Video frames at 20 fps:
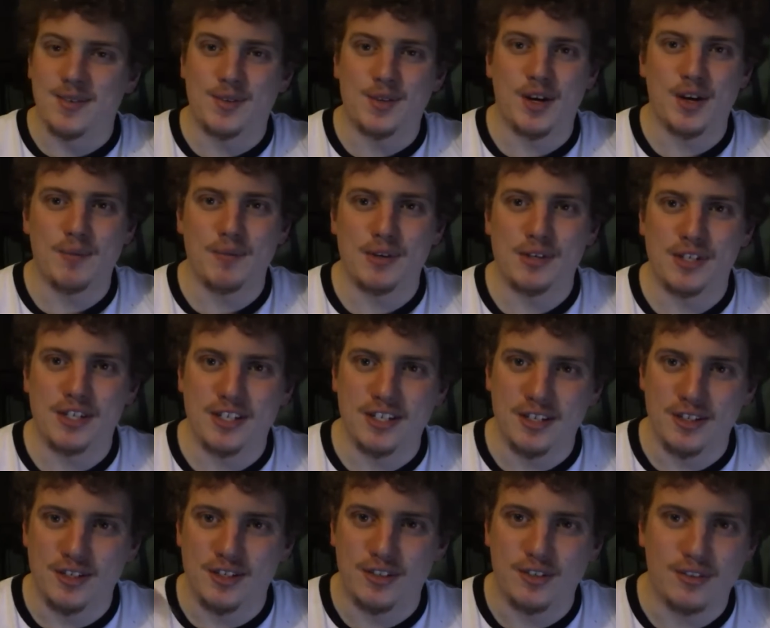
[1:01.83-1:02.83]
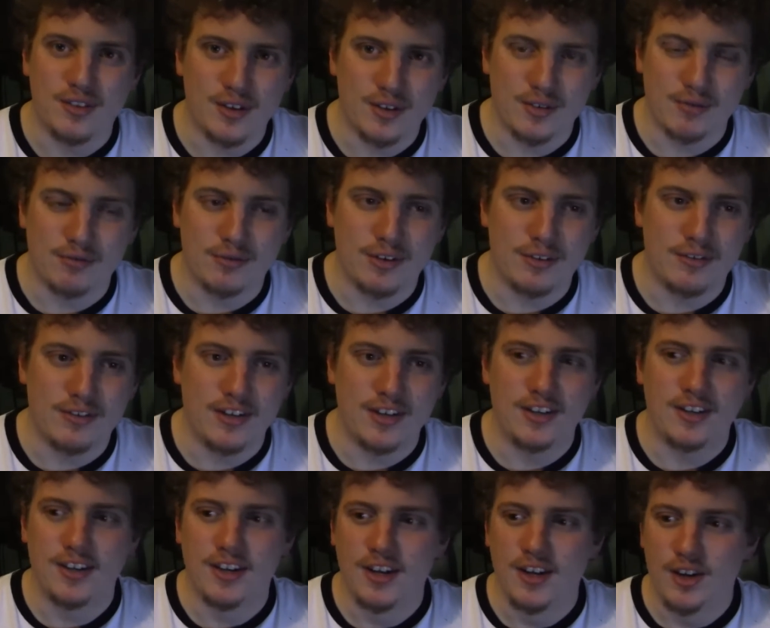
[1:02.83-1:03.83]
in the time machine in
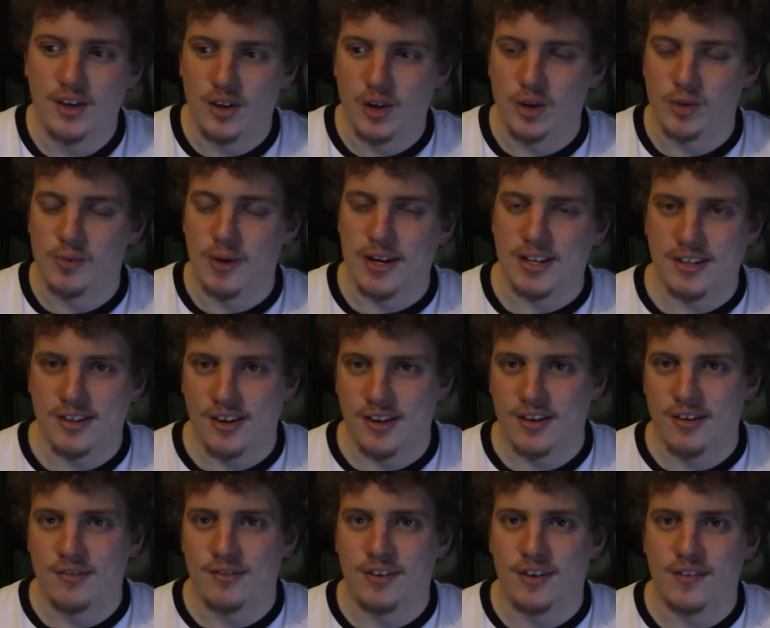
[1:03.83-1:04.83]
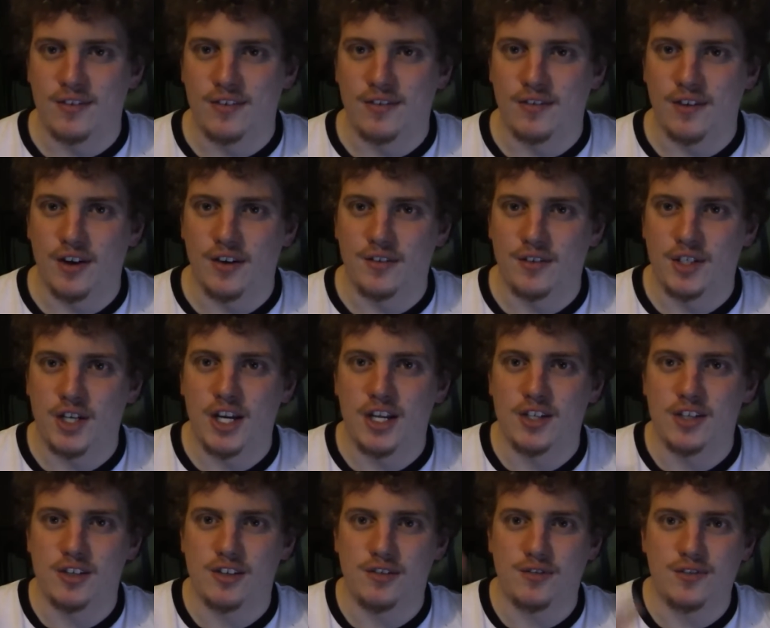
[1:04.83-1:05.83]
2015, goes back to 1955,
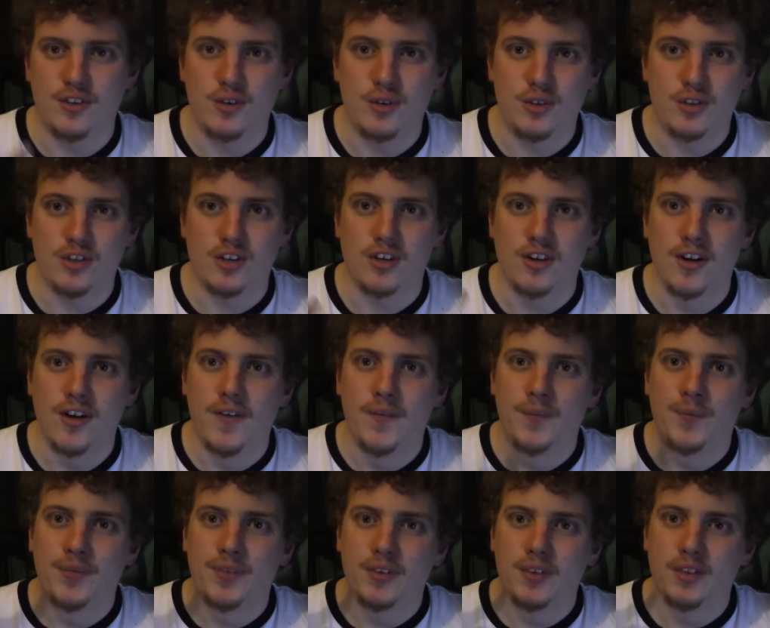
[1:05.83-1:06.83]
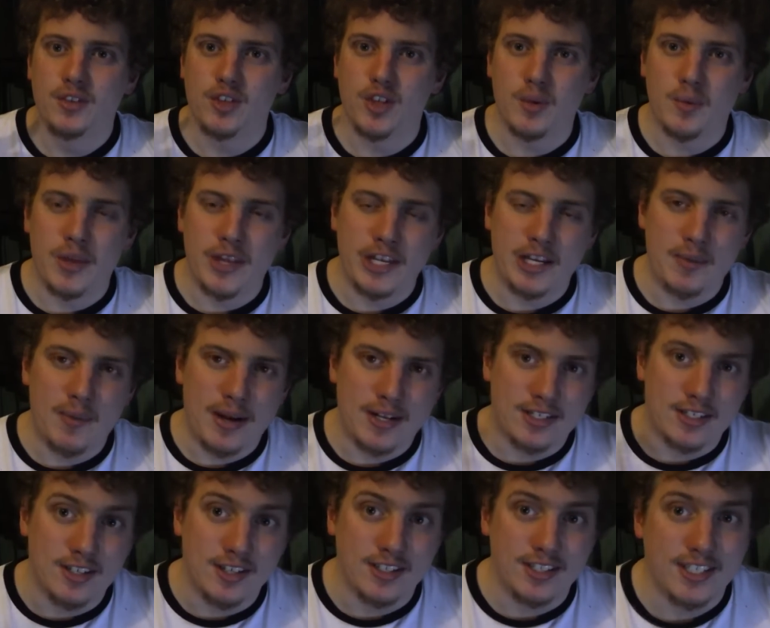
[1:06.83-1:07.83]
changes the future so that when they go back
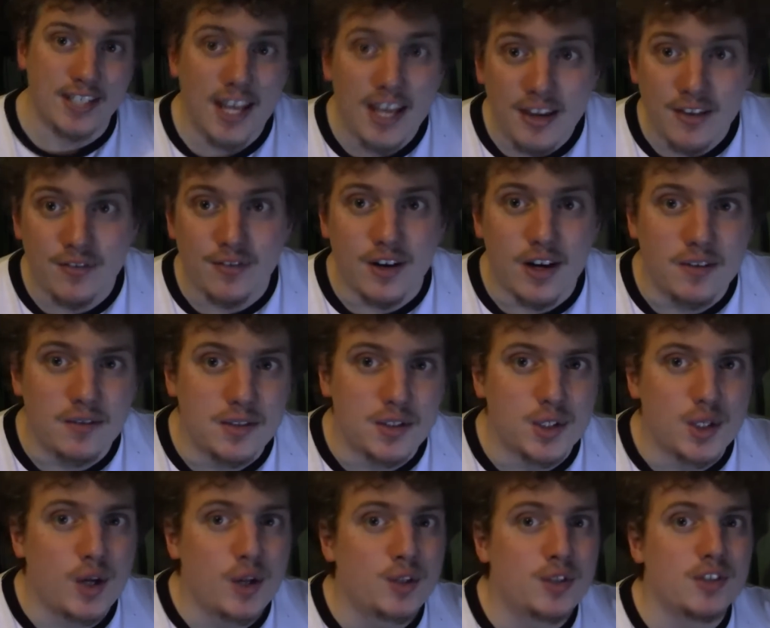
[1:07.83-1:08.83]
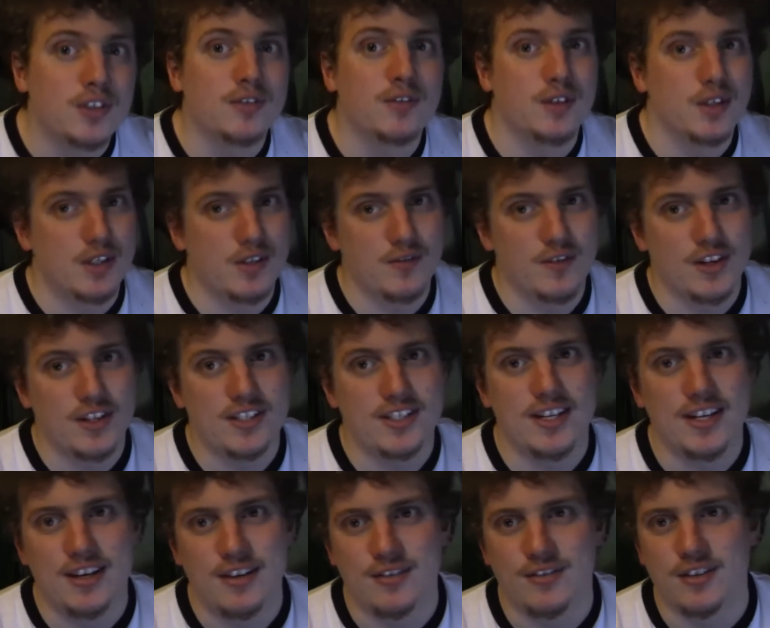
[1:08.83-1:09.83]
to 1985, it's an alternate version of
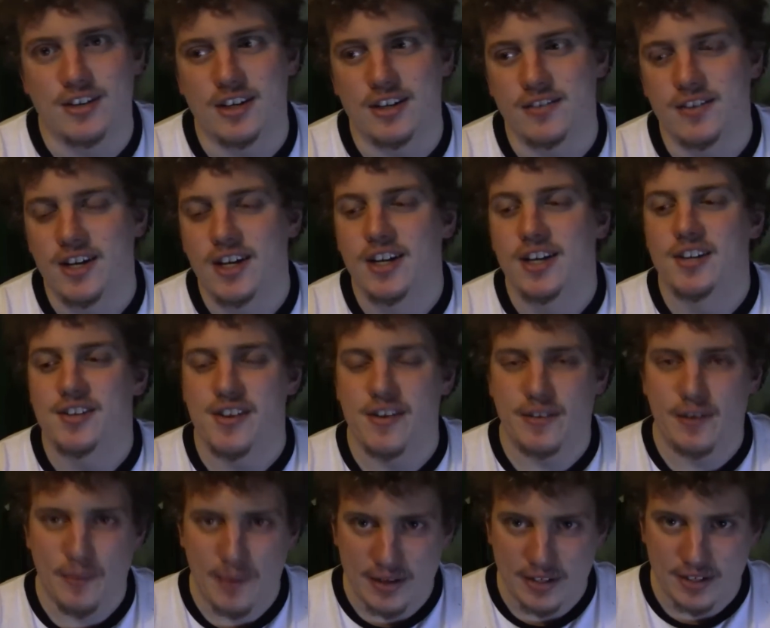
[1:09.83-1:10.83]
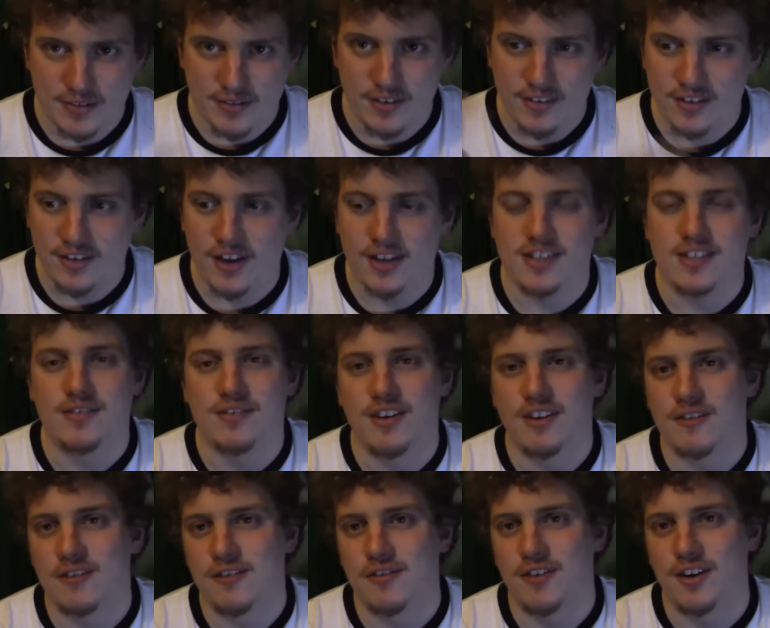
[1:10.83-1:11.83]
1985, so they have to go back to
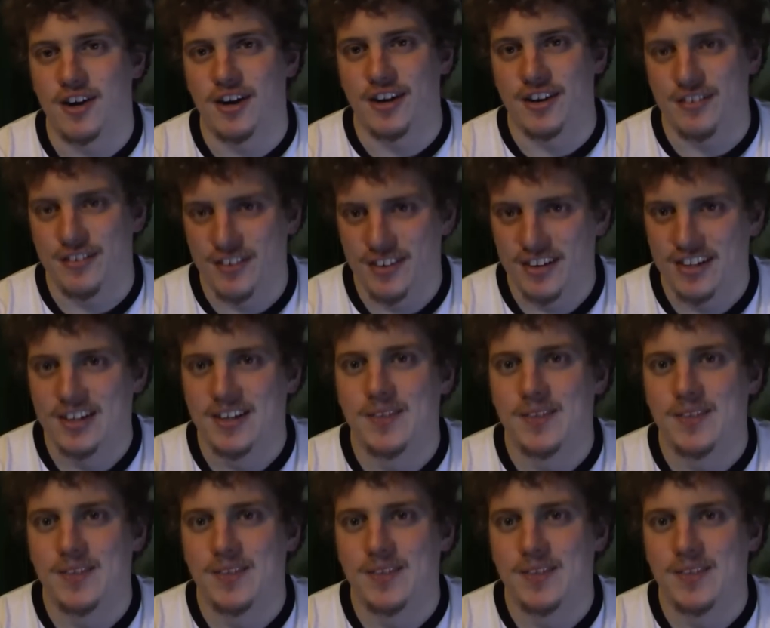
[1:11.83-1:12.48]
1955.